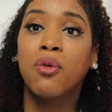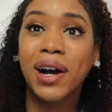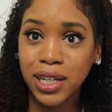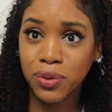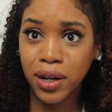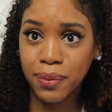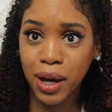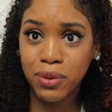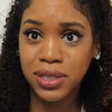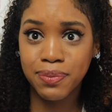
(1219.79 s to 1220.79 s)
why are you worried
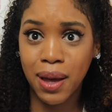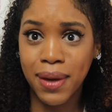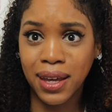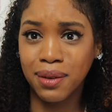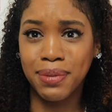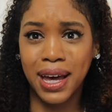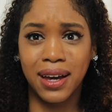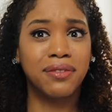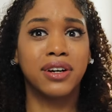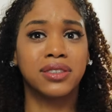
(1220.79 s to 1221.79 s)
about what's in my makeup
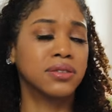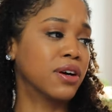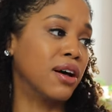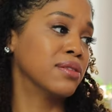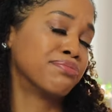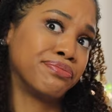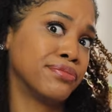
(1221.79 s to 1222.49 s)
bag, first of all?